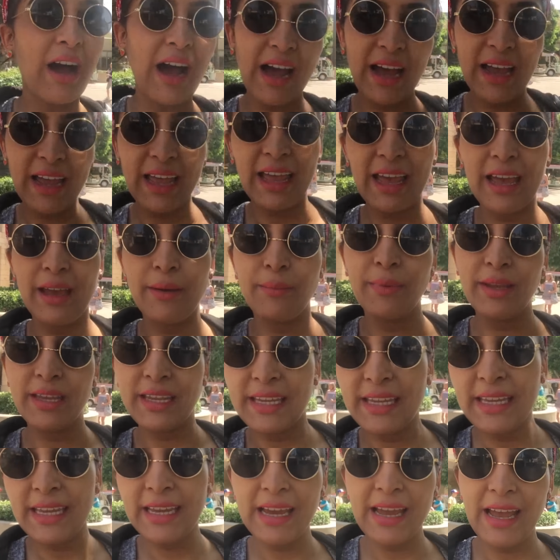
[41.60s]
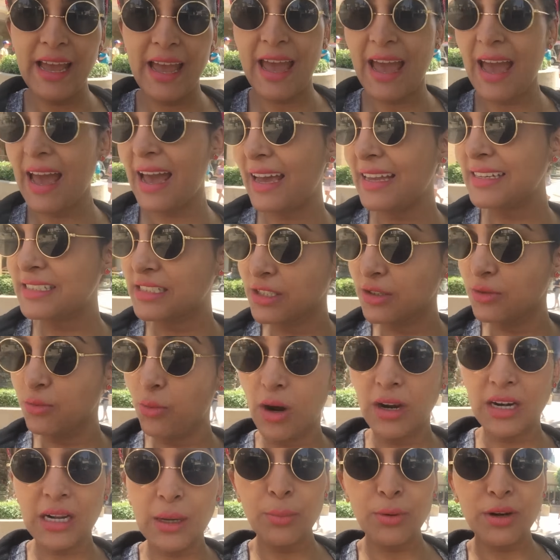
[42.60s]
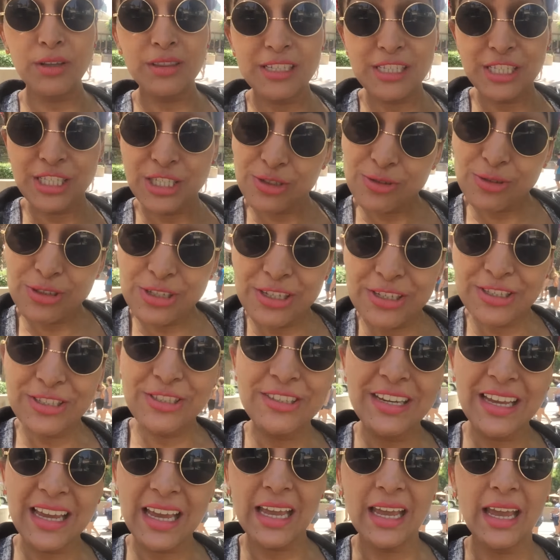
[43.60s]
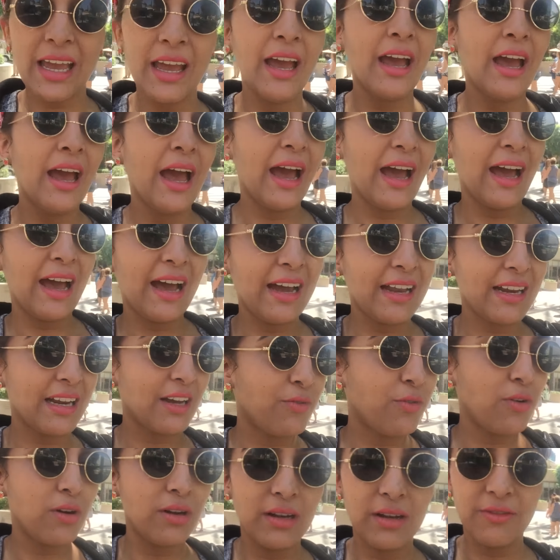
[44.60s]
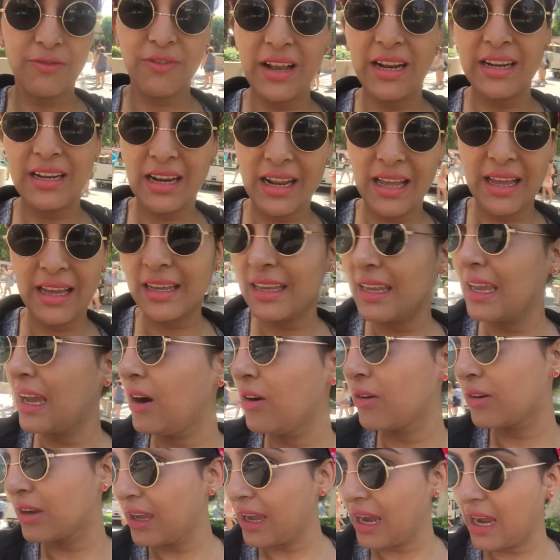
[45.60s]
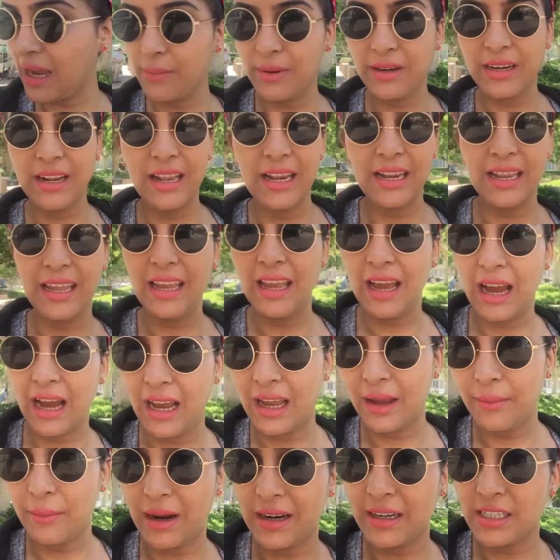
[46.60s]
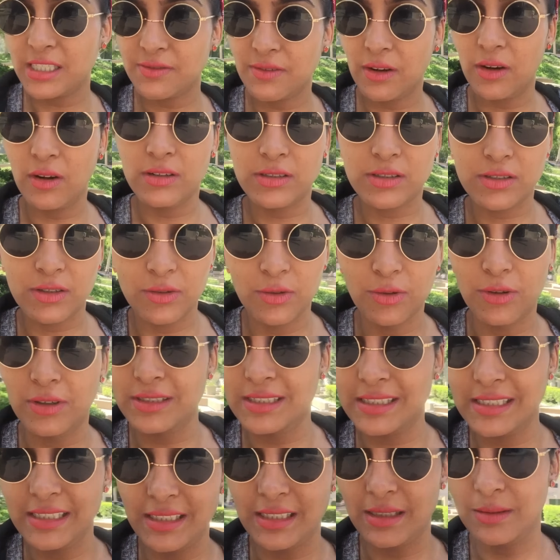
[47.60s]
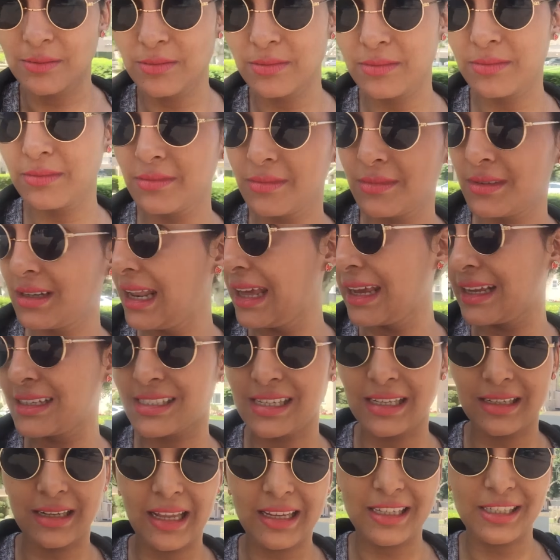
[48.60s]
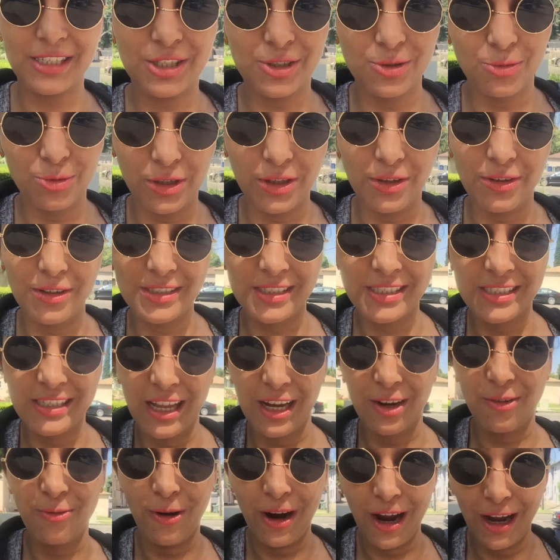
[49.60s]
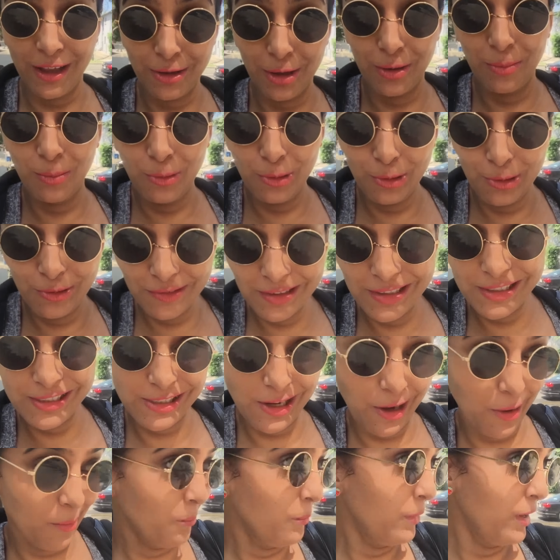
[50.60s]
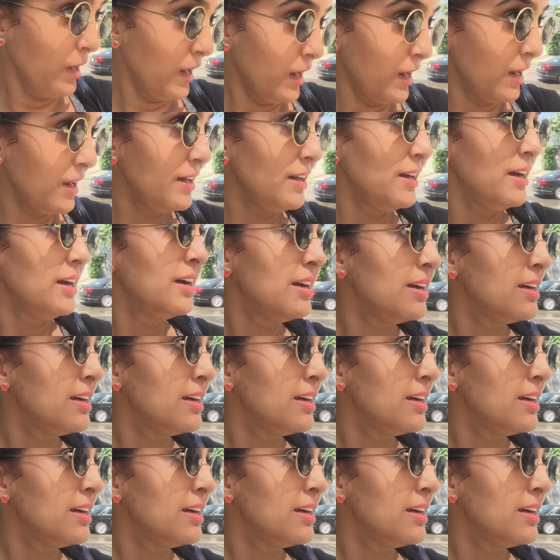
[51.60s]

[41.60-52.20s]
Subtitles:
I am here at Warner Brothers studio today and I felt like, yeah, okay, I'm in LA. I might as well also go and see some like a studio and see like where the movies are made.